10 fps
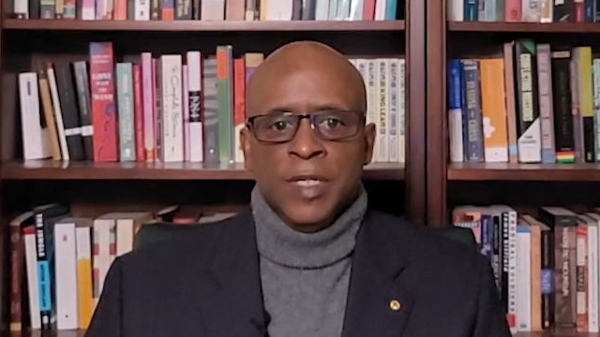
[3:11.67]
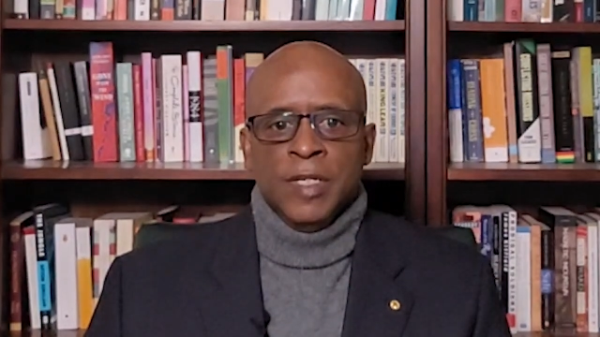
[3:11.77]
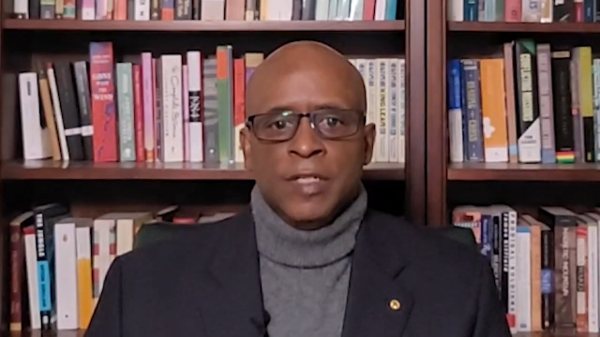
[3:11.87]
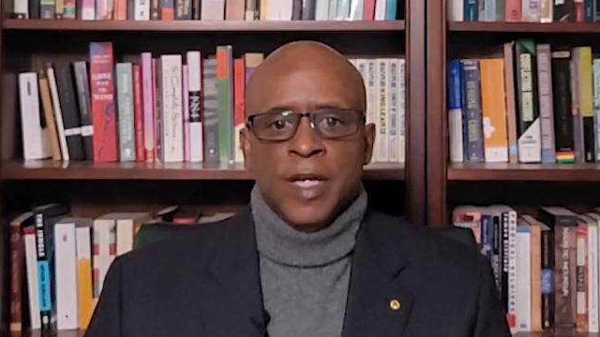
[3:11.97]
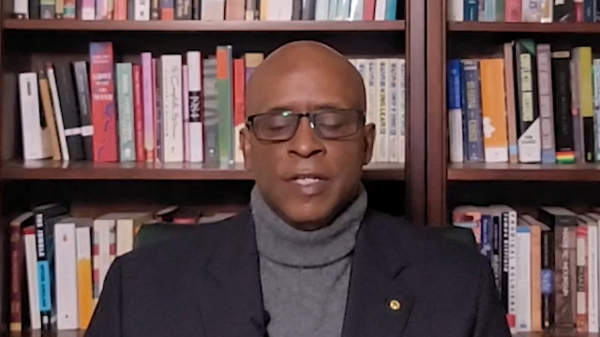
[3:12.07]

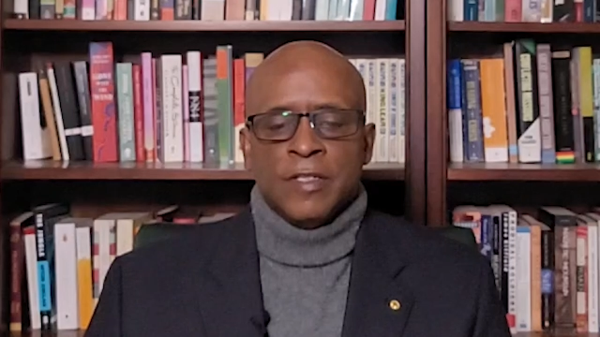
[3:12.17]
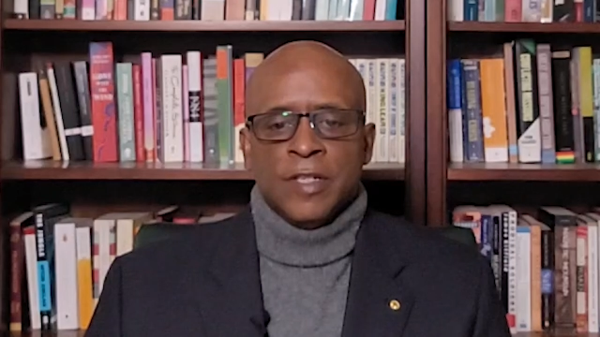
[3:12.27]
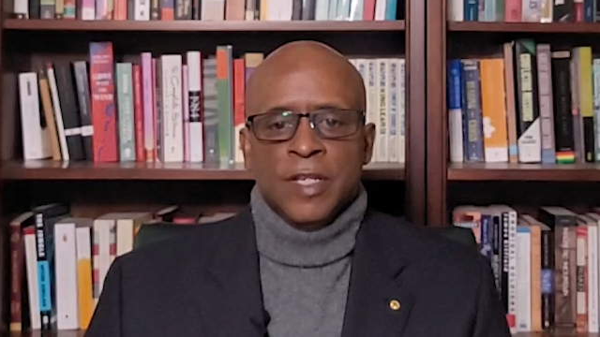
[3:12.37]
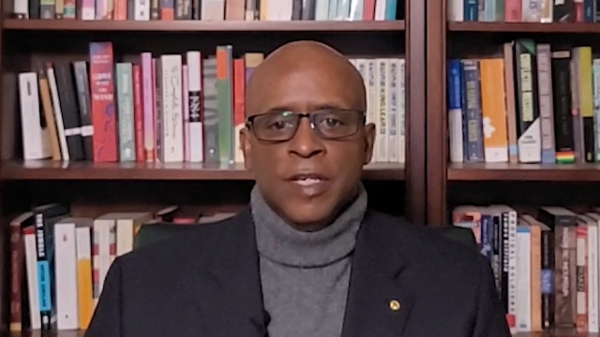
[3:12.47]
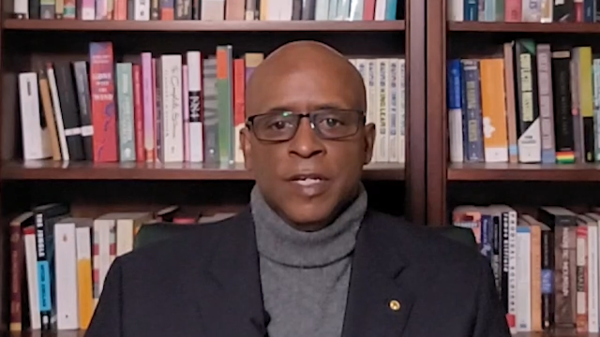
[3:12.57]

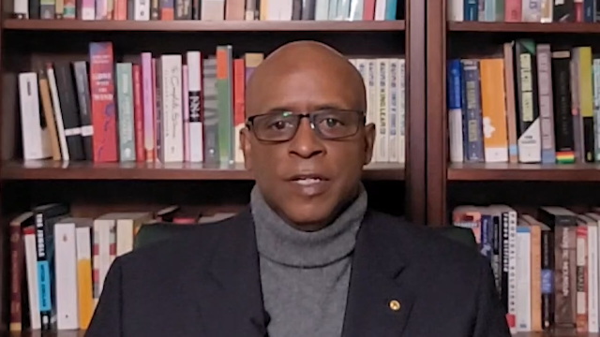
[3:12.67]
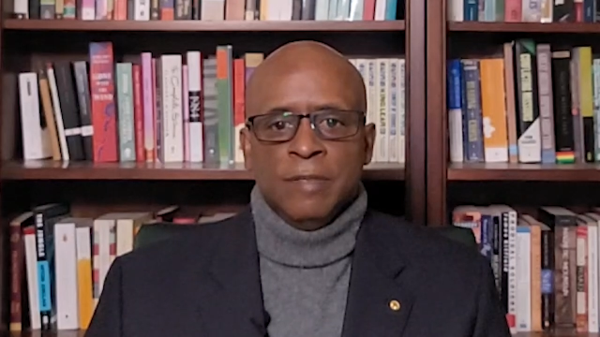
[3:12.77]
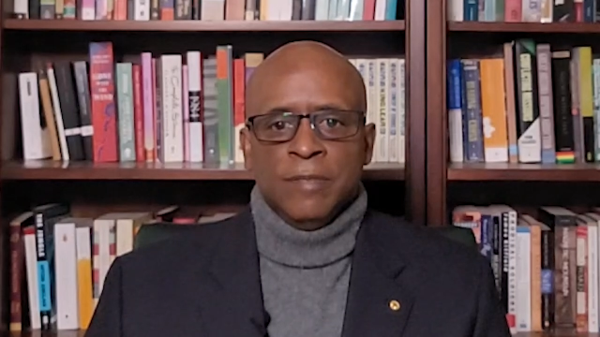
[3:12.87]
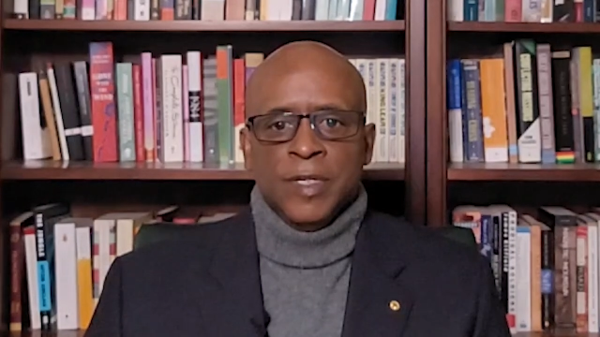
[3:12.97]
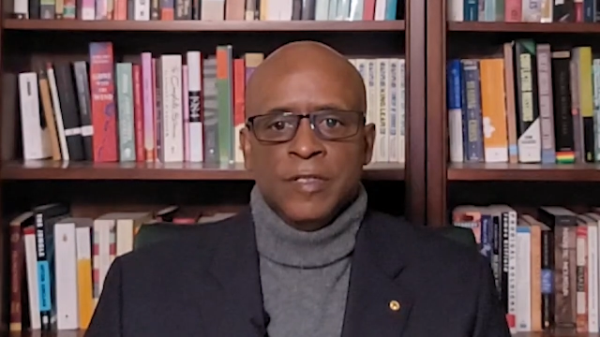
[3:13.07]
Tanzania,
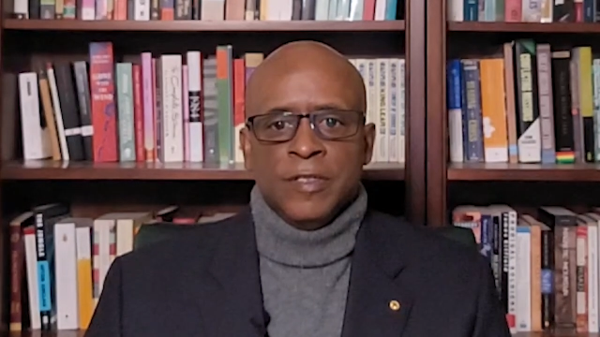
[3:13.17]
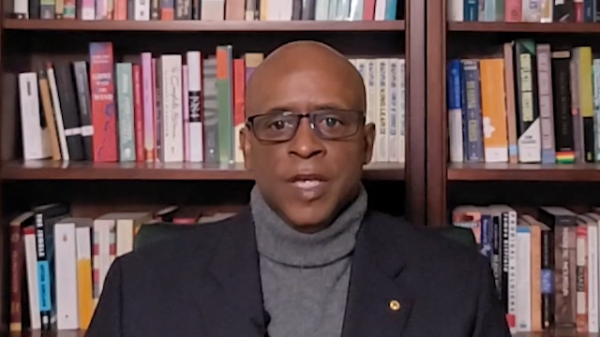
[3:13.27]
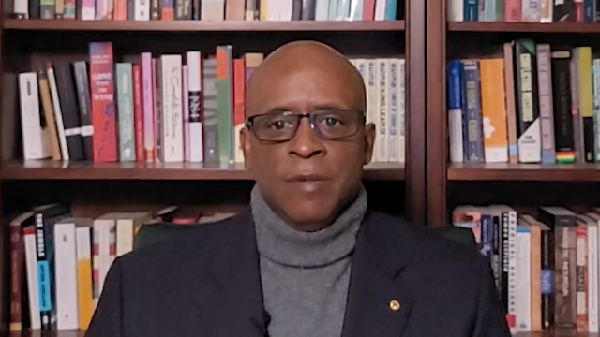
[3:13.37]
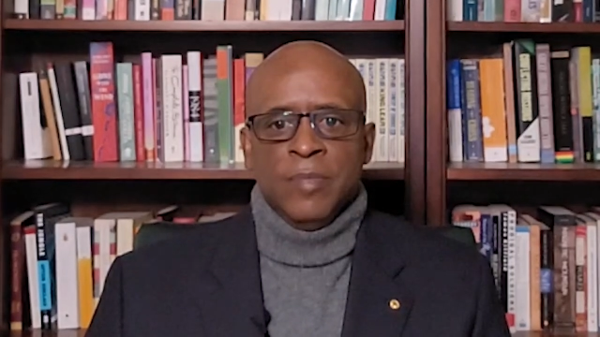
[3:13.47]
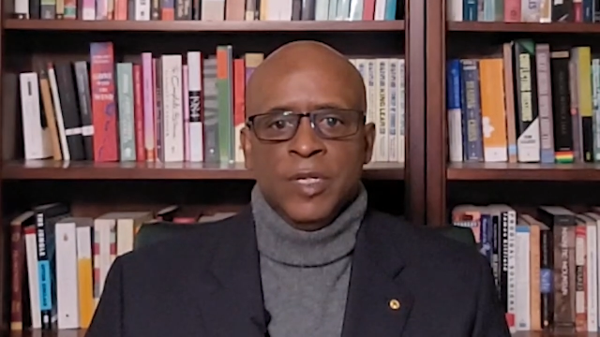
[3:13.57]

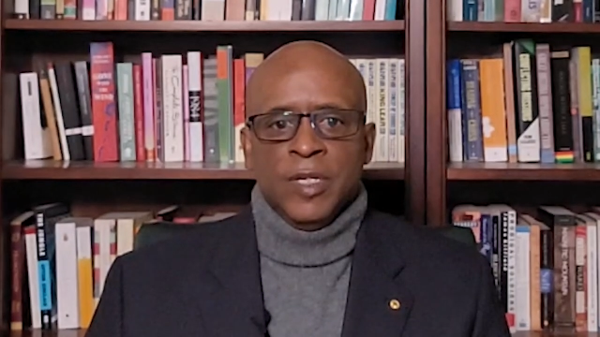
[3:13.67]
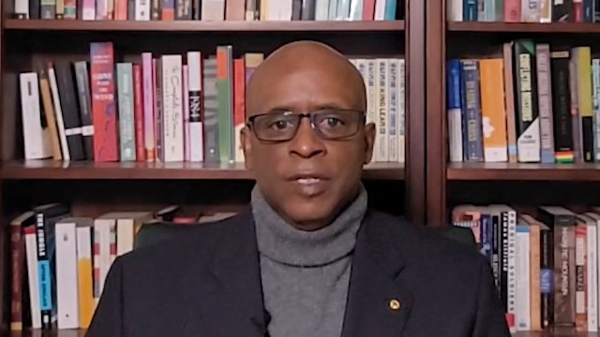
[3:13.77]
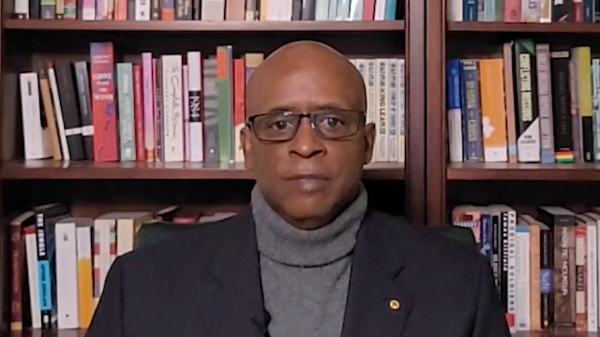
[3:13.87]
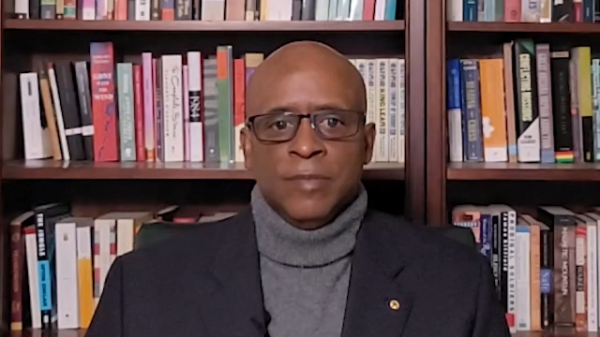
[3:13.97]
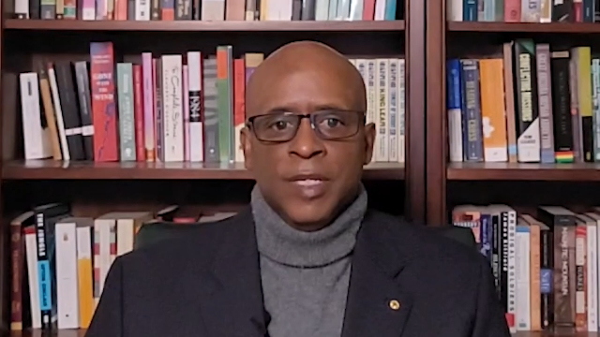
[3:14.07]

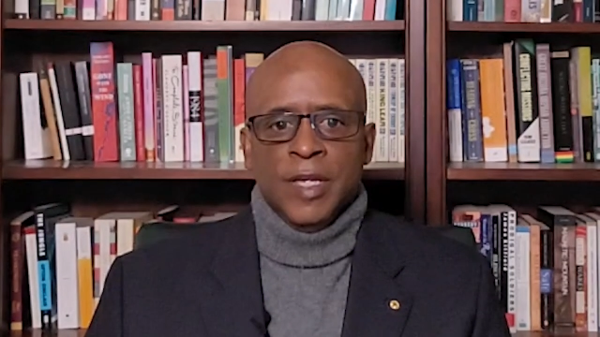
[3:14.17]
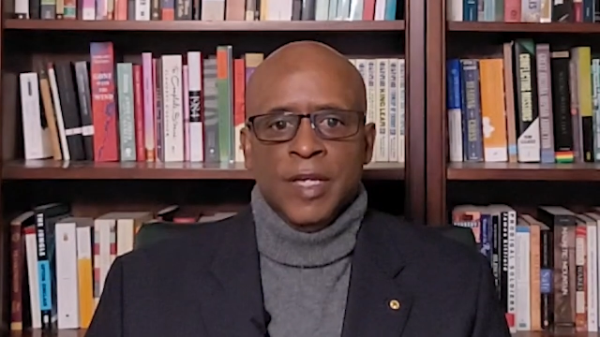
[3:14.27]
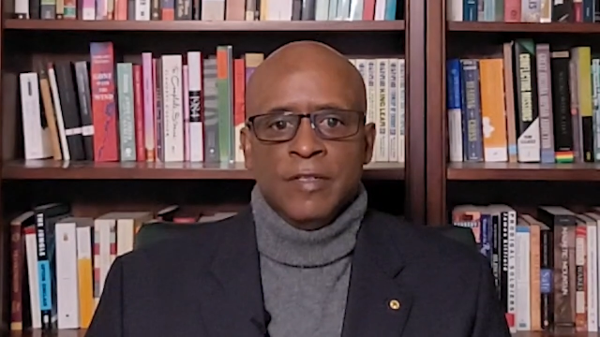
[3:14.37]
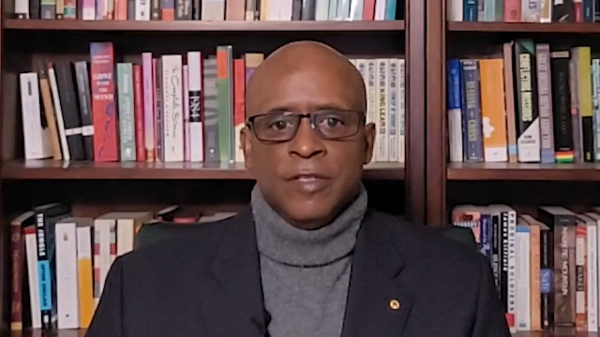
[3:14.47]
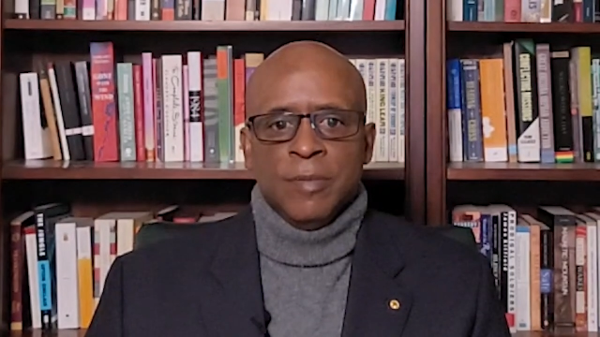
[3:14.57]
Zambia,
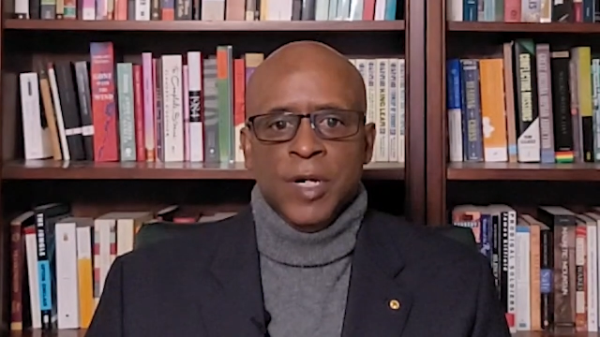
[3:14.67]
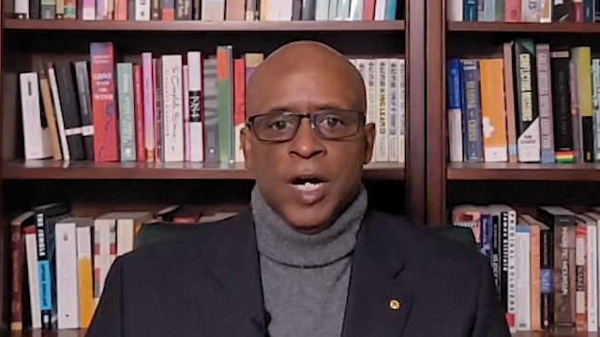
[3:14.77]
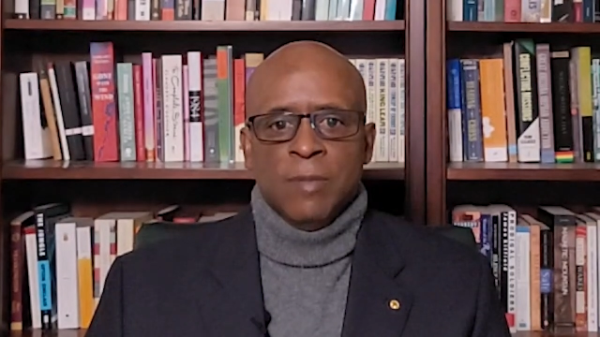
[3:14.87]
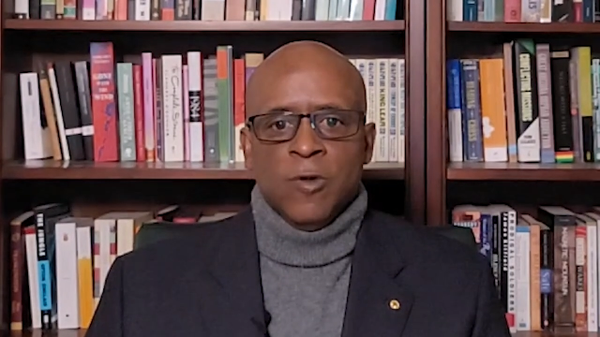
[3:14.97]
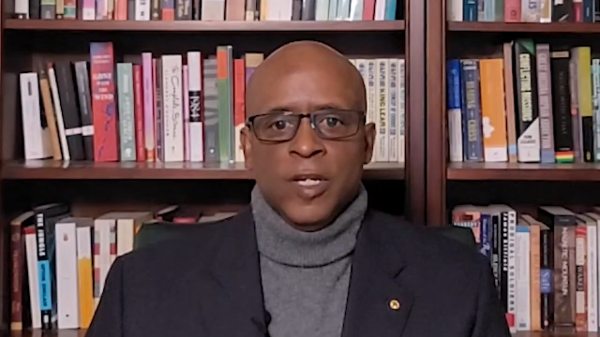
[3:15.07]
and
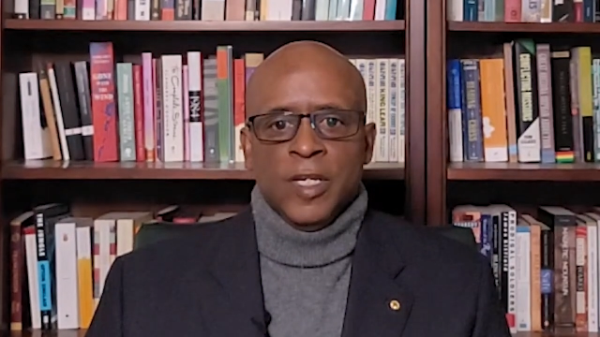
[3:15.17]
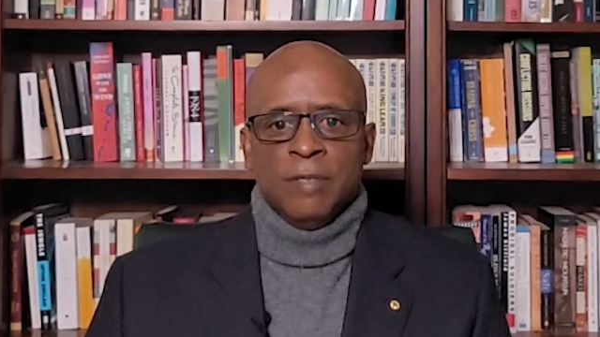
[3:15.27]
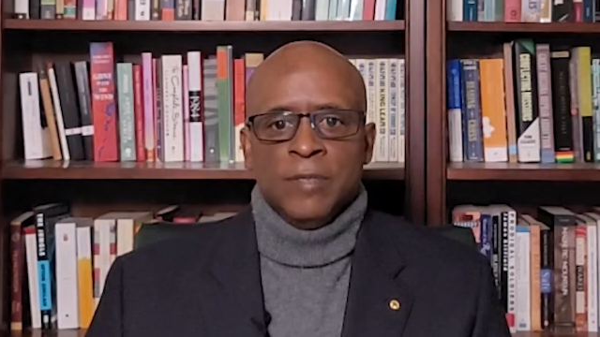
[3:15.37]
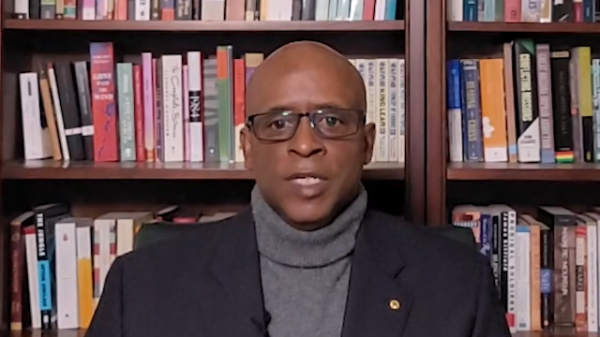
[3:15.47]
Zimbabwe